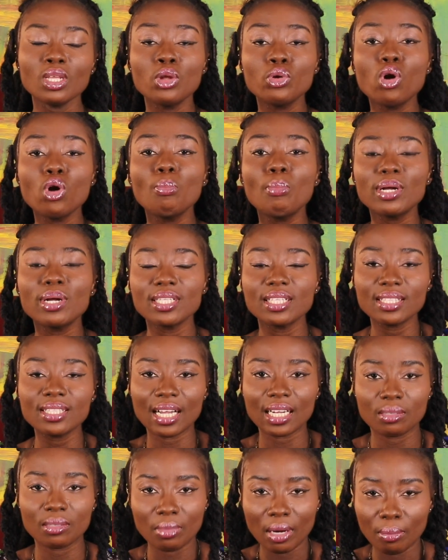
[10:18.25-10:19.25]
Nobody
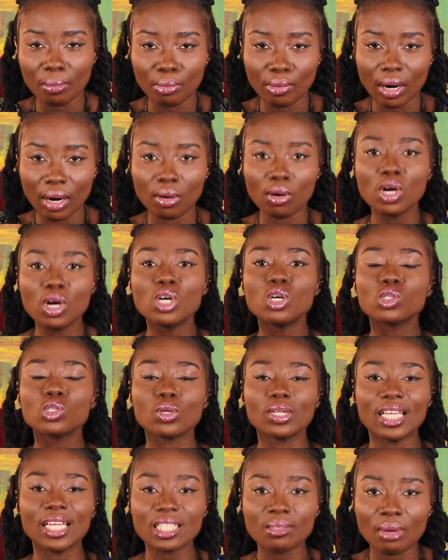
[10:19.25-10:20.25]
sacked McBrown.
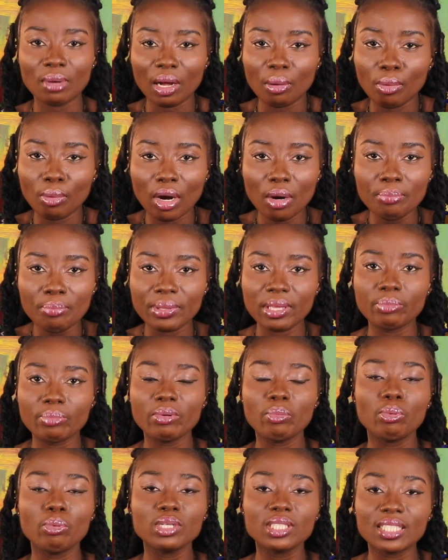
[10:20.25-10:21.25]
So let McBrown be.
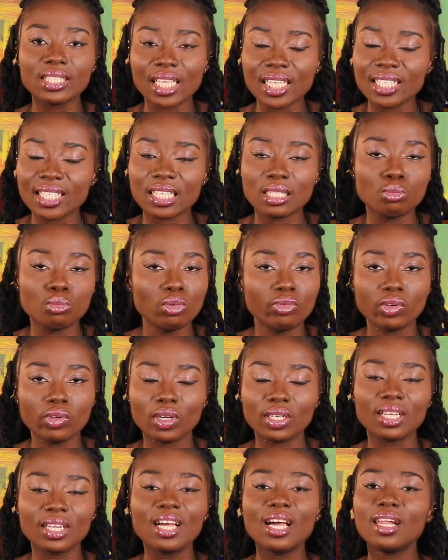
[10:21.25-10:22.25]
People, she said she has moved
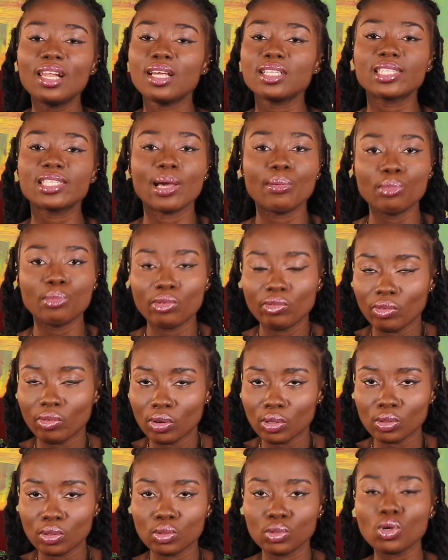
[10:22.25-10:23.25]
on. Let her move
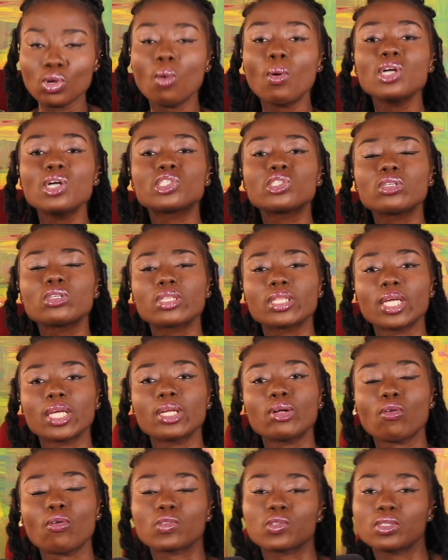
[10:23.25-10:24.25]
on. So what do you
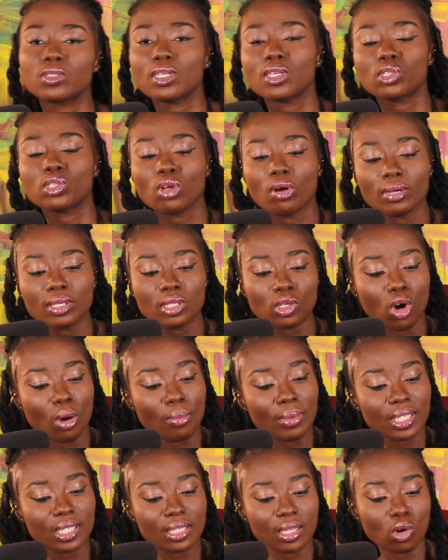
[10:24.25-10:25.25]
think on today's stories?
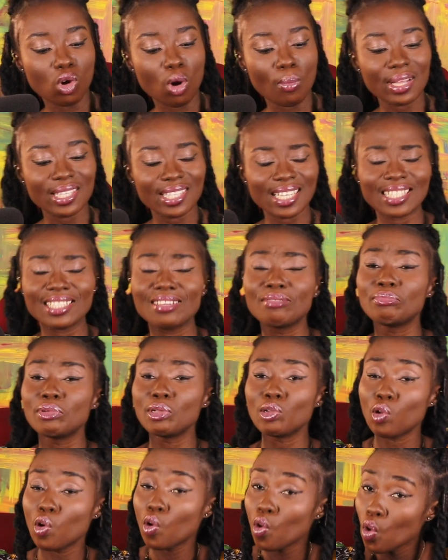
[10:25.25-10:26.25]
Comment in the comment section
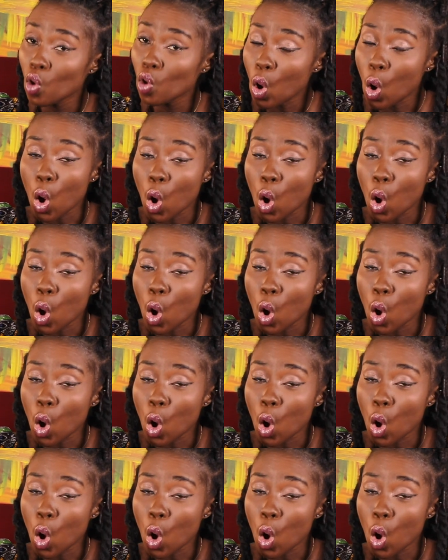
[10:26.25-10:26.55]
below.